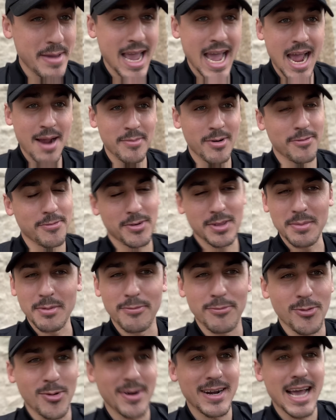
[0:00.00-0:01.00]
camera for the
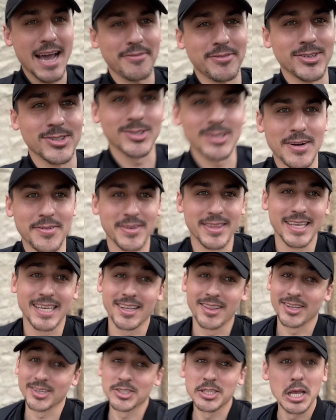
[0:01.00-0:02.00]
before and after, so
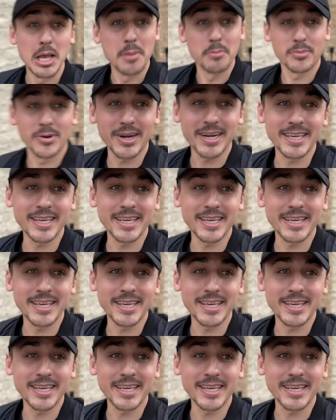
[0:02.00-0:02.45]
everything looks pretty